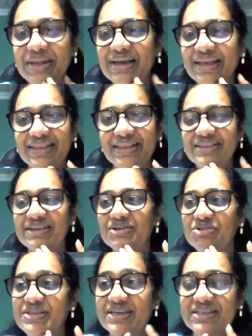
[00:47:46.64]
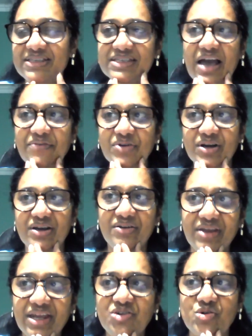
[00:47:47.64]
I mean, I think the nurses have a
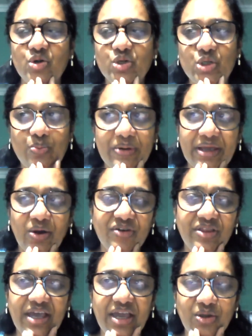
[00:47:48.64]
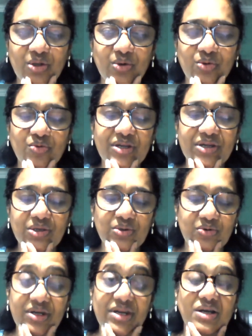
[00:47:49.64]
great role to play over there,
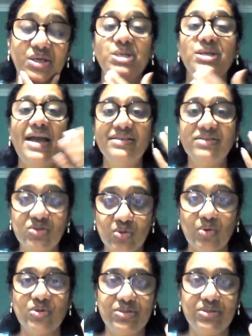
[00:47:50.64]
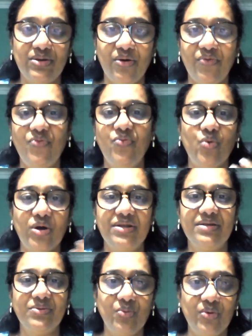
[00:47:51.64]
reduction at source of
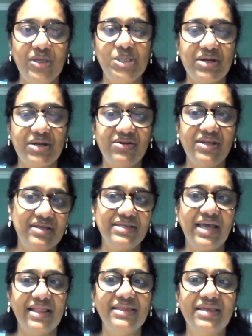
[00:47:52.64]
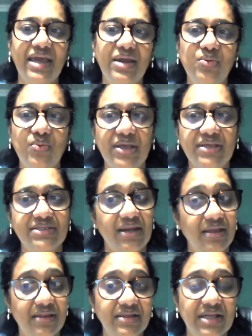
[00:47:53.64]
what we generate as healthcare waste.
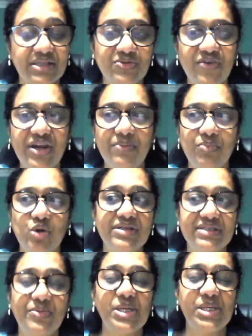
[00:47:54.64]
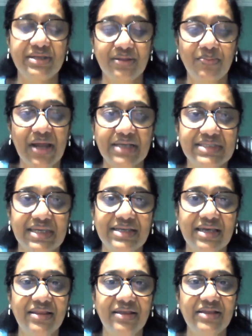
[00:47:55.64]
And I think that's very important, especially the
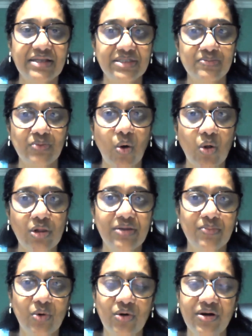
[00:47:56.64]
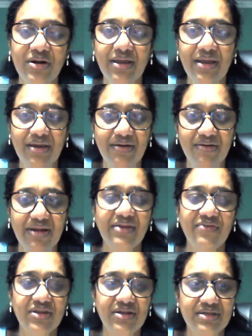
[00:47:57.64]
plastics. I think that's all the more
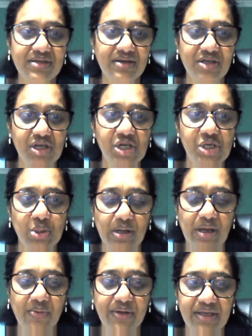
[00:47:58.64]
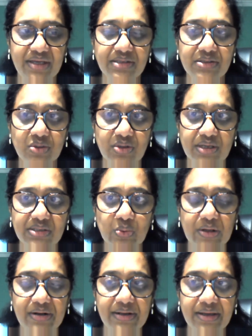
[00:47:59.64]
relevant issue nowadays in today's
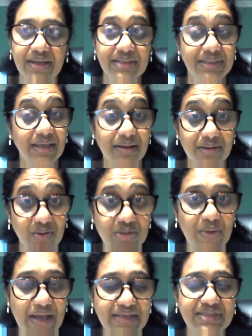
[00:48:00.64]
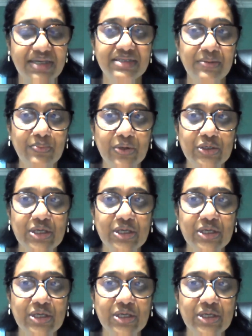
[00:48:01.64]
world, single-use plastics in